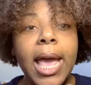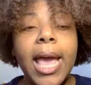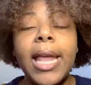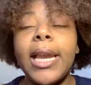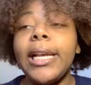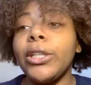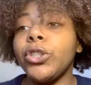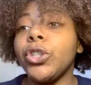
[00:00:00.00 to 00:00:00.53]

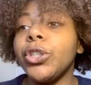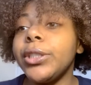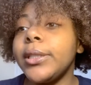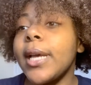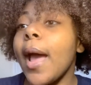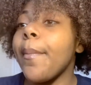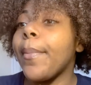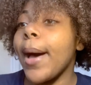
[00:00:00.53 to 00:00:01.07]
in a certain
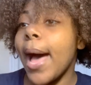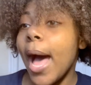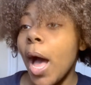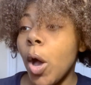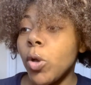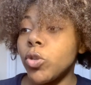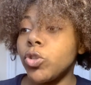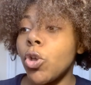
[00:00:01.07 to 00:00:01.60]
type of
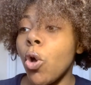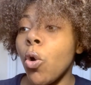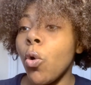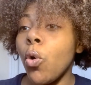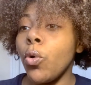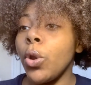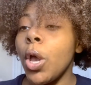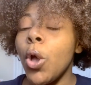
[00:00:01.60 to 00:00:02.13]

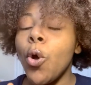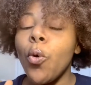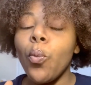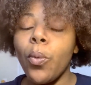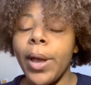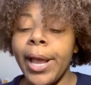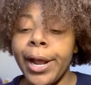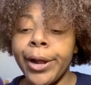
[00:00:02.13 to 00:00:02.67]
household
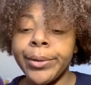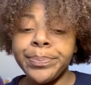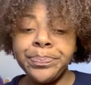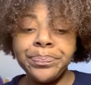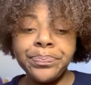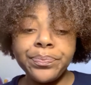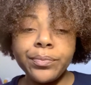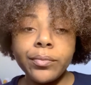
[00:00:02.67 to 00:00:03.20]
where
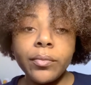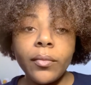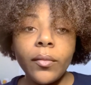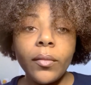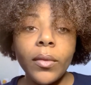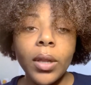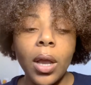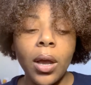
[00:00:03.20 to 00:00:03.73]

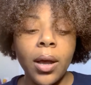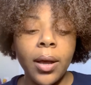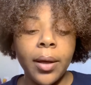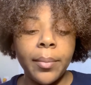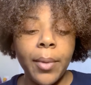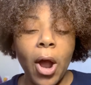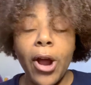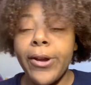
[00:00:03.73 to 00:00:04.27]

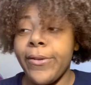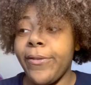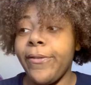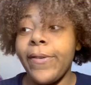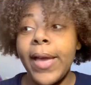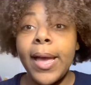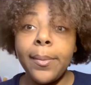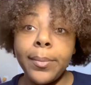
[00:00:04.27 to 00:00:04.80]
our
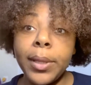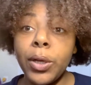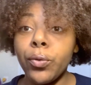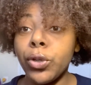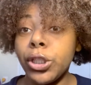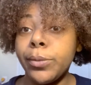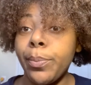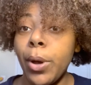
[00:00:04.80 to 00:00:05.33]
family
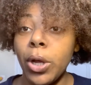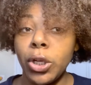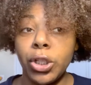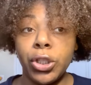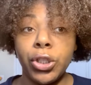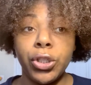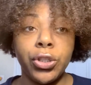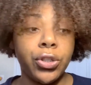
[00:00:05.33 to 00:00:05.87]

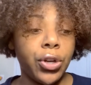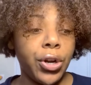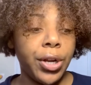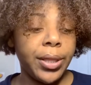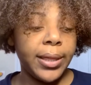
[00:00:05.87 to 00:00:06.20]
responded to certain